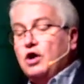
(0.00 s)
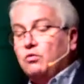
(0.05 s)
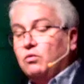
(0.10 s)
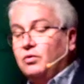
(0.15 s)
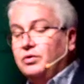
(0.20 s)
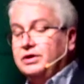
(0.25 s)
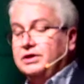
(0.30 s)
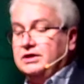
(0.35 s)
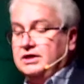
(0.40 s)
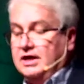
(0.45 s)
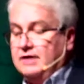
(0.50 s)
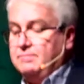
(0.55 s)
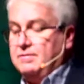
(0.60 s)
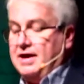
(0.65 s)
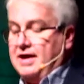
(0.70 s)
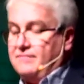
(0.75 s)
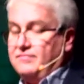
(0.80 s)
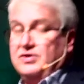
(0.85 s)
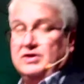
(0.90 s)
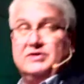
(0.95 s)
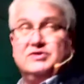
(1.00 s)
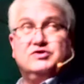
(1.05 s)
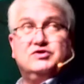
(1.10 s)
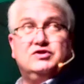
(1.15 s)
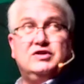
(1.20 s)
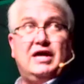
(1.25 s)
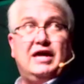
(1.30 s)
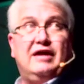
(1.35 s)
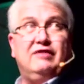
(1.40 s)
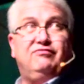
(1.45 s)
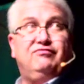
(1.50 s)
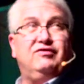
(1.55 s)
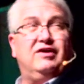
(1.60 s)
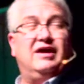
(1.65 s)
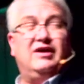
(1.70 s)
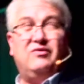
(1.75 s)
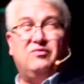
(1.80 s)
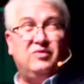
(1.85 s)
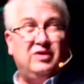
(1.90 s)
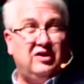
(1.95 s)
We're to keep everything safe.
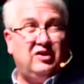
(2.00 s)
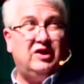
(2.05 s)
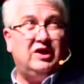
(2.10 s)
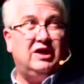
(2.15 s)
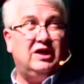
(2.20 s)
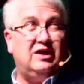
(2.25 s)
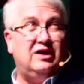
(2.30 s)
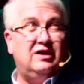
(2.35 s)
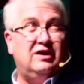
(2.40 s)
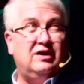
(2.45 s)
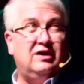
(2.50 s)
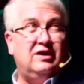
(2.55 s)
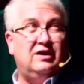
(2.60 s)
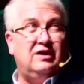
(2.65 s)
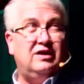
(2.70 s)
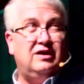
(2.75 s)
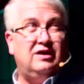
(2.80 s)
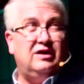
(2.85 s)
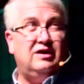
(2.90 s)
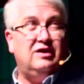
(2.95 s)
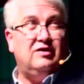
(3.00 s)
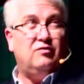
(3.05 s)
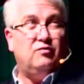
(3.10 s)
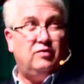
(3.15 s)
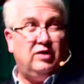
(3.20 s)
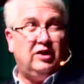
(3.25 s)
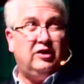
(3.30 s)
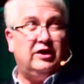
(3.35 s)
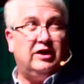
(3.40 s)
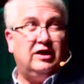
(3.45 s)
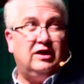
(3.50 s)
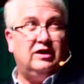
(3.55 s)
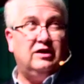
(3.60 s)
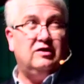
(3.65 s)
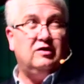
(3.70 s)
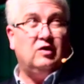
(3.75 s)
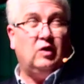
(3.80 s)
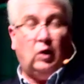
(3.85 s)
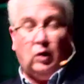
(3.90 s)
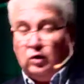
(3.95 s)
And really, really,
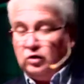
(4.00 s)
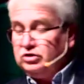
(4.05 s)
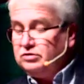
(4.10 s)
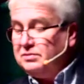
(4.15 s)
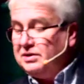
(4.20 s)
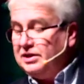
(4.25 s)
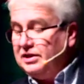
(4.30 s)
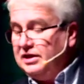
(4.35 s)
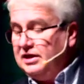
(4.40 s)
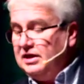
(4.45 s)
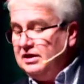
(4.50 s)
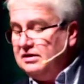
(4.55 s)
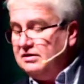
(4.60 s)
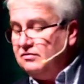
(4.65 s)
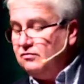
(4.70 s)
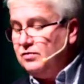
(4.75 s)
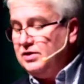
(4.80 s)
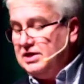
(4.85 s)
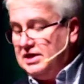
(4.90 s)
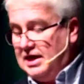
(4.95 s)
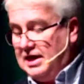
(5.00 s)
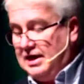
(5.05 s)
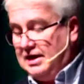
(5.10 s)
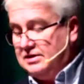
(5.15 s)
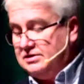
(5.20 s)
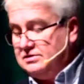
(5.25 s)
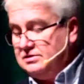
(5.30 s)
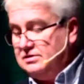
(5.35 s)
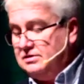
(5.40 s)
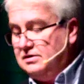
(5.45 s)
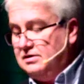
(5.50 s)
ultimately, we can't.